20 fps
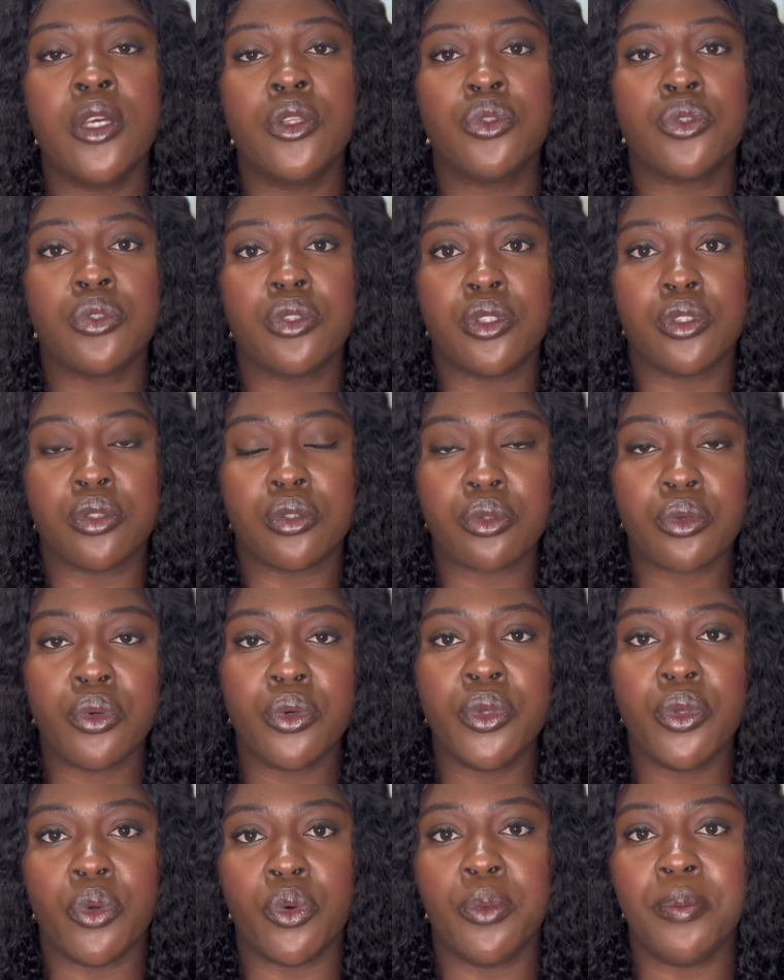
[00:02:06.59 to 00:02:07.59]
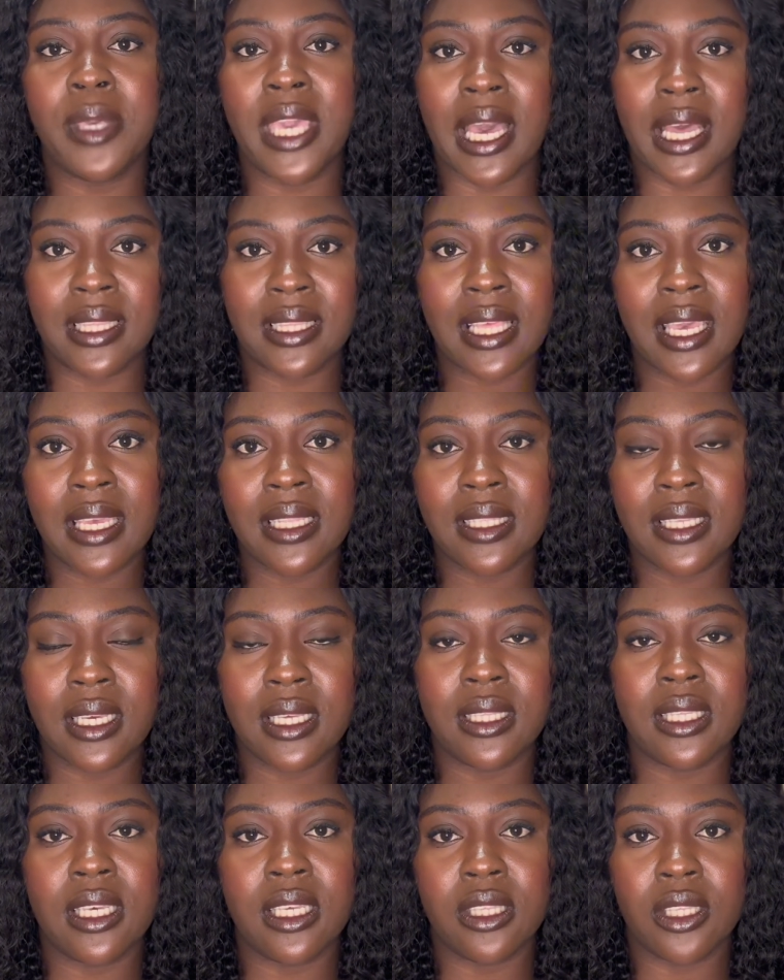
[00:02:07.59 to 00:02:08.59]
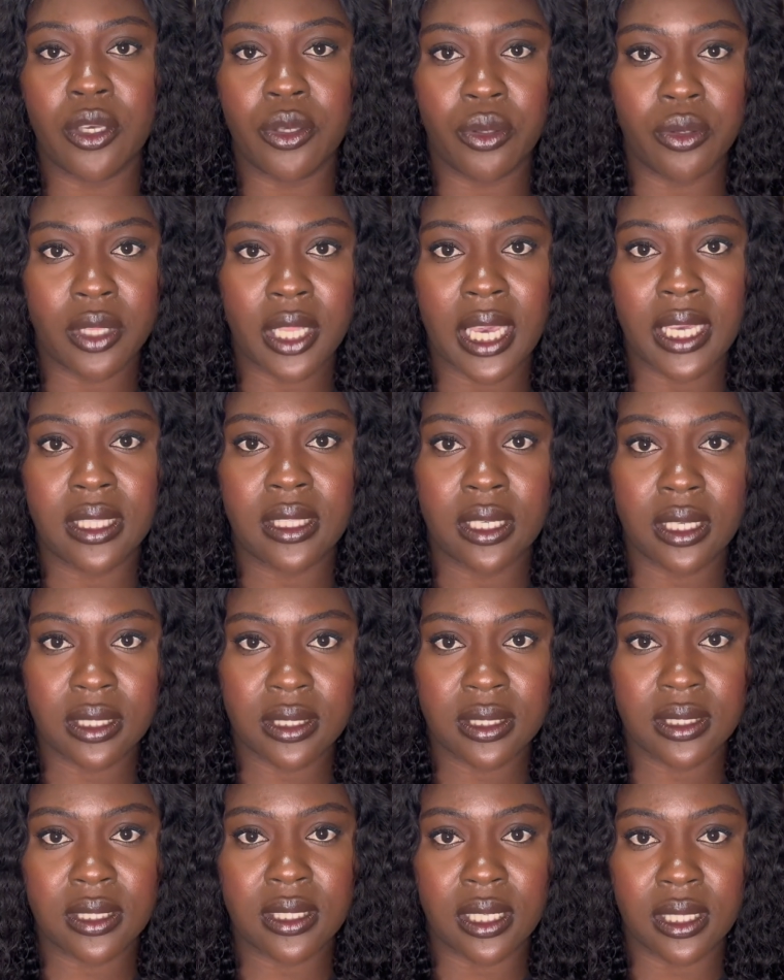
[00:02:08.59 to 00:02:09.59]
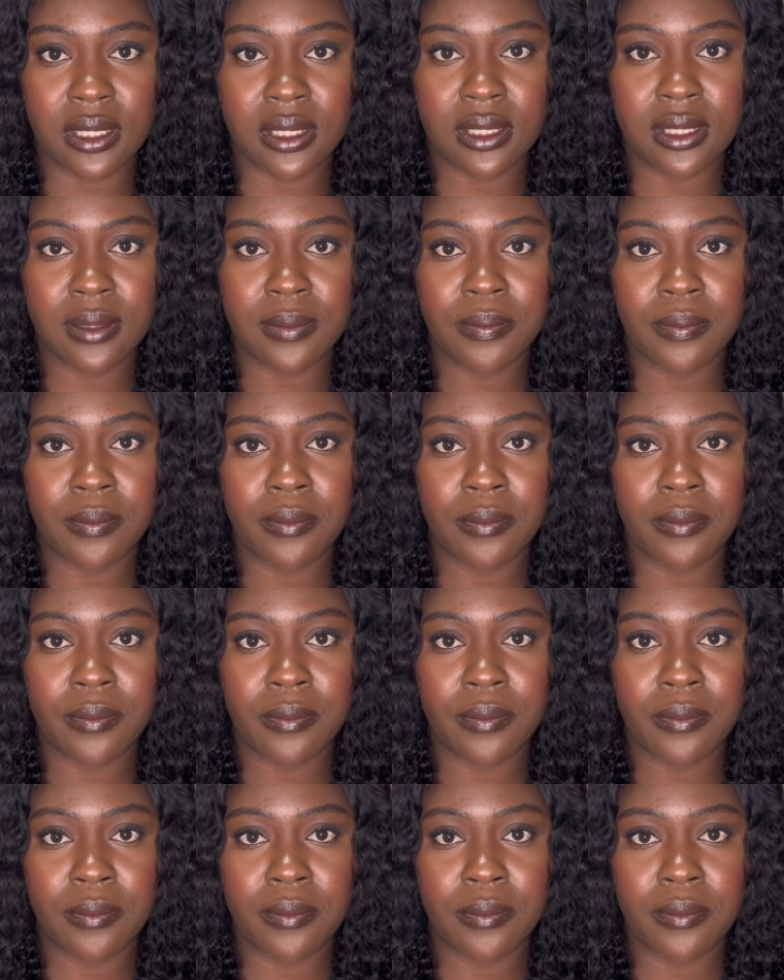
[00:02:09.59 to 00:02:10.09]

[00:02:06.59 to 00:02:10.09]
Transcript: to the school you will be attending in the United States.